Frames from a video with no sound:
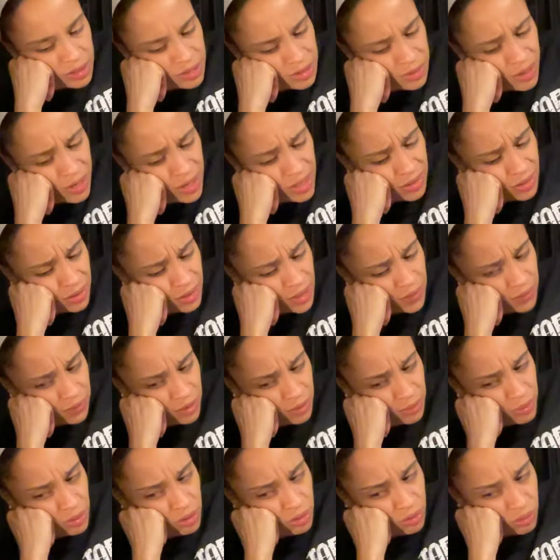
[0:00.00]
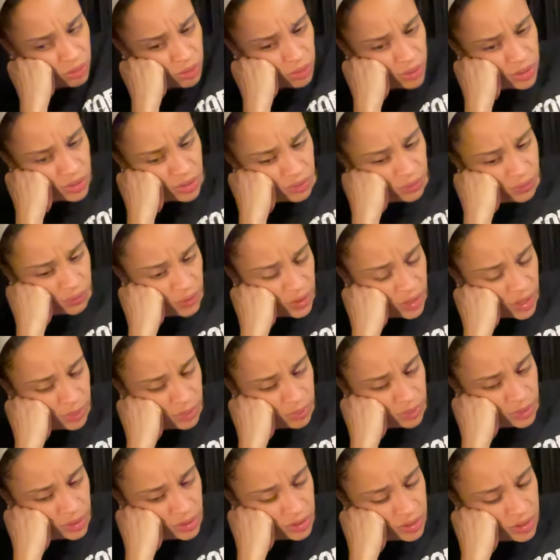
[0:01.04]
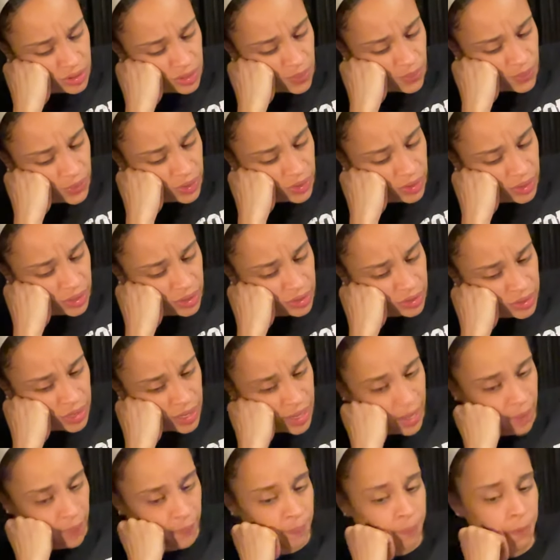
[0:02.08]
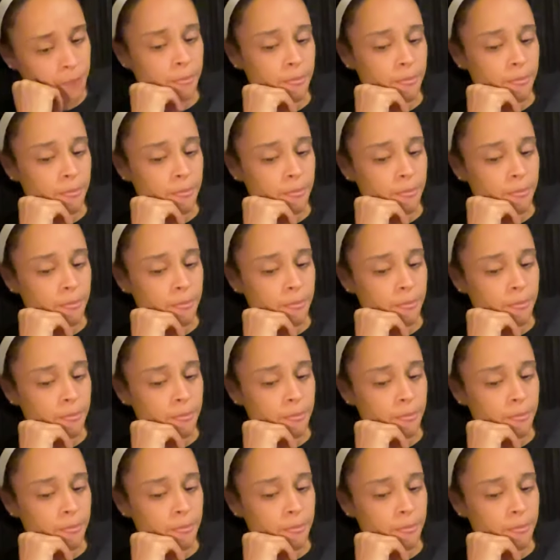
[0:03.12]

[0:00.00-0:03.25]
So you guys could definitely be growing your family or something like that.